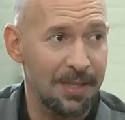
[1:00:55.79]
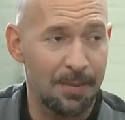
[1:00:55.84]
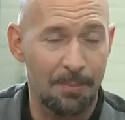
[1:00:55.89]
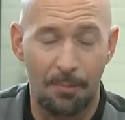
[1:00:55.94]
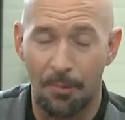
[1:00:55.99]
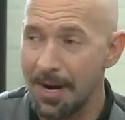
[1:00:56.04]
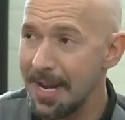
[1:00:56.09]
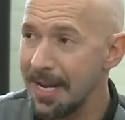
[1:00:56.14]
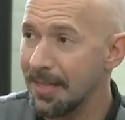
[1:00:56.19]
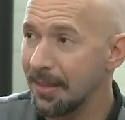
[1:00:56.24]
the
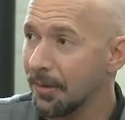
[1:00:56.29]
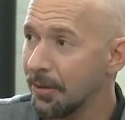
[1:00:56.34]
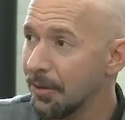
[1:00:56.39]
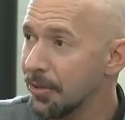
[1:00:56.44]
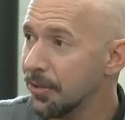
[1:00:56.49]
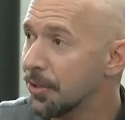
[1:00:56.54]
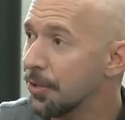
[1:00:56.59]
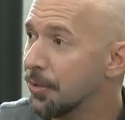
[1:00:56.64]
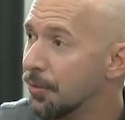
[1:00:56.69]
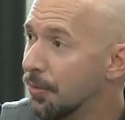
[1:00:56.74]
brain
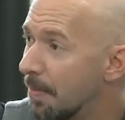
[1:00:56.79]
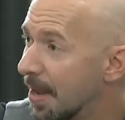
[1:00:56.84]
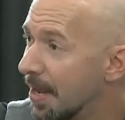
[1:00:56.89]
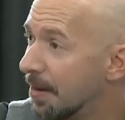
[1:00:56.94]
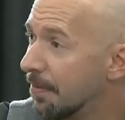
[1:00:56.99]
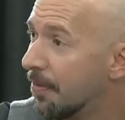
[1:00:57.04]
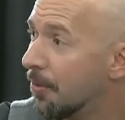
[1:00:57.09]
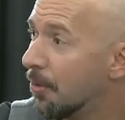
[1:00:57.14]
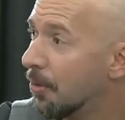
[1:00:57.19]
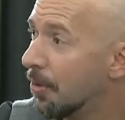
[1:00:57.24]
learns through
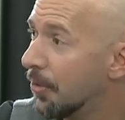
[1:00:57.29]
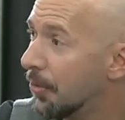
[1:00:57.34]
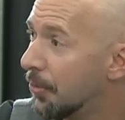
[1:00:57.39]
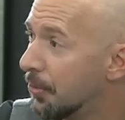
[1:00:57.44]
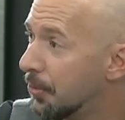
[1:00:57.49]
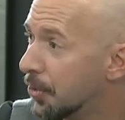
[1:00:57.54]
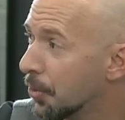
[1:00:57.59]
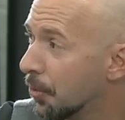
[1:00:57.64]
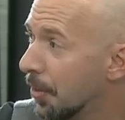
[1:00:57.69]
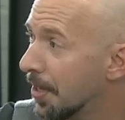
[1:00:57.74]
metaphor and
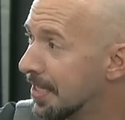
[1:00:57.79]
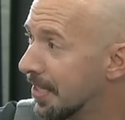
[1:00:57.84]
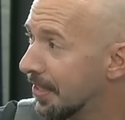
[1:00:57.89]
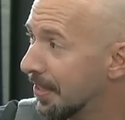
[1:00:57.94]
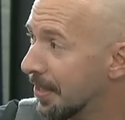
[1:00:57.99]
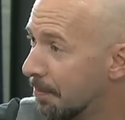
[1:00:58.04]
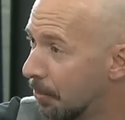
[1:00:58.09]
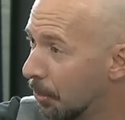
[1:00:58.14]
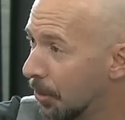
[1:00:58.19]
through storytelling.